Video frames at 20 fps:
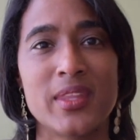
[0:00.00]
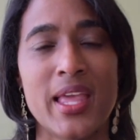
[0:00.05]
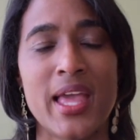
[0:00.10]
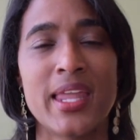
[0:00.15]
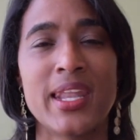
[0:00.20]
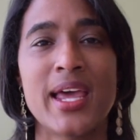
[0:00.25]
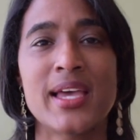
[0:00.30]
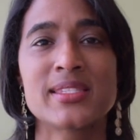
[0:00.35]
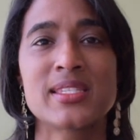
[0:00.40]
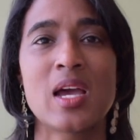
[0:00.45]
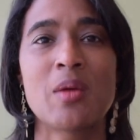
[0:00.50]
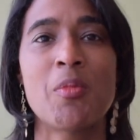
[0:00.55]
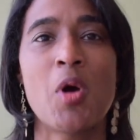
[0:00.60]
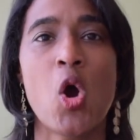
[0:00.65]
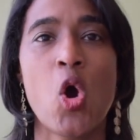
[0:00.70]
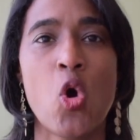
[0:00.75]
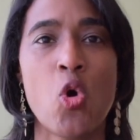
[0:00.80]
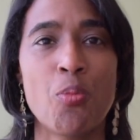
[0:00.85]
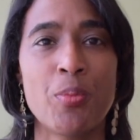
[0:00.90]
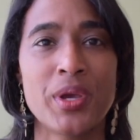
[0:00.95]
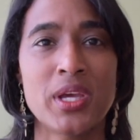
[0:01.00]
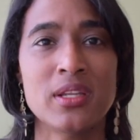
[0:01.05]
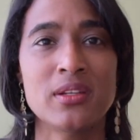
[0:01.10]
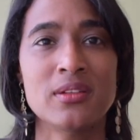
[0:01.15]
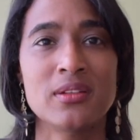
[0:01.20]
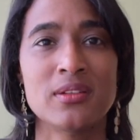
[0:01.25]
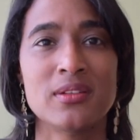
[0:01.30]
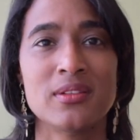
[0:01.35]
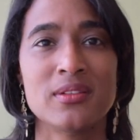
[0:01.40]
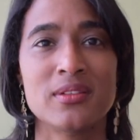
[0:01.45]
And as I'm
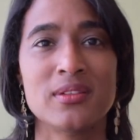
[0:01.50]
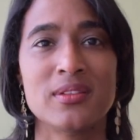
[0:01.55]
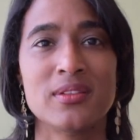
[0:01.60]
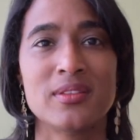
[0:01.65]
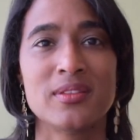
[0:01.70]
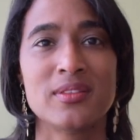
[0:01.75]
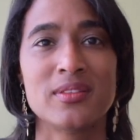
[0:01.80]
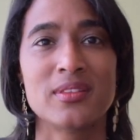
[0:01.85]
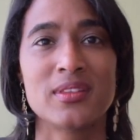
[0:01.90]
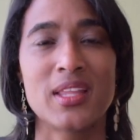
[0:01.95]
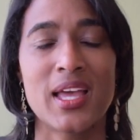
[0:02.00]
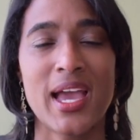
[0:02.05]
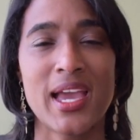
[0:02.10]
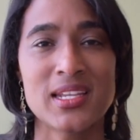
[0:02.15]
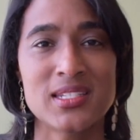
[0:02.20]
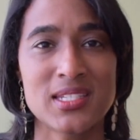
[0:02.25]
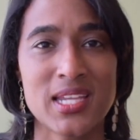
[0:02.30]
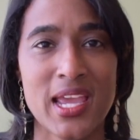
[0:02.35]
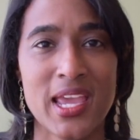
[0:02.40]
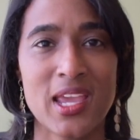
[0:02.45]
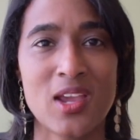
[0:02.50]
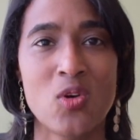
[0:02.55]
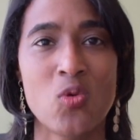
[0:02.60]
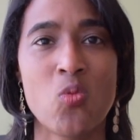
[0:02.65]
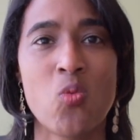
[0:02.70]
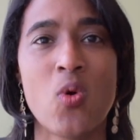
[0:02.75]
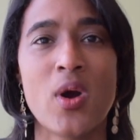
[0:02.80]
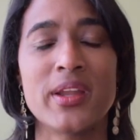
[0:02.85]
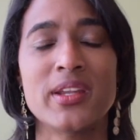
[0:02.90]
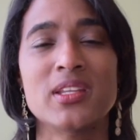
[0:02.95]
open, I take
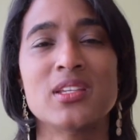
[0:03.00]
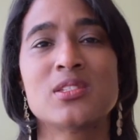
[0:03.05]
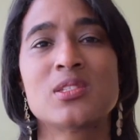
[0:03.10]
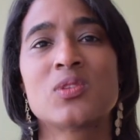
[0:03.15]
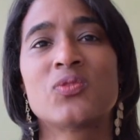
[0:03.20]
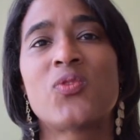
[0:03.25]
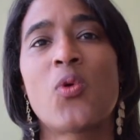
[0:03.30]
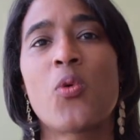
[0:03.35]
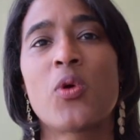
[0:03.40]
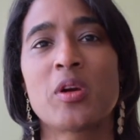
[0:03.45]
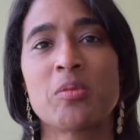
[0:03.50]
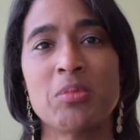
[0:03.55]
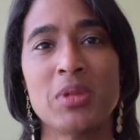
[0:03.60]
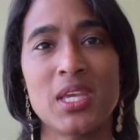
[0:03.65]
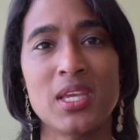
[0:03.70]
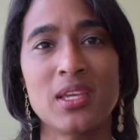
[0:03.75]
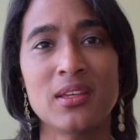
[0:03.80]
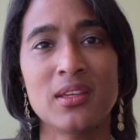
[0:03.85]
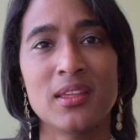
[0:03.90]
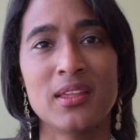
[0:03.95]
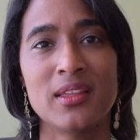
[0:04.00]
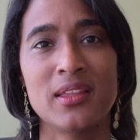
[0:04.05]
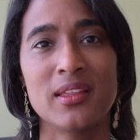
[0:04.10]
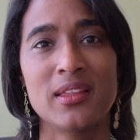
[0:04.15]
what is for me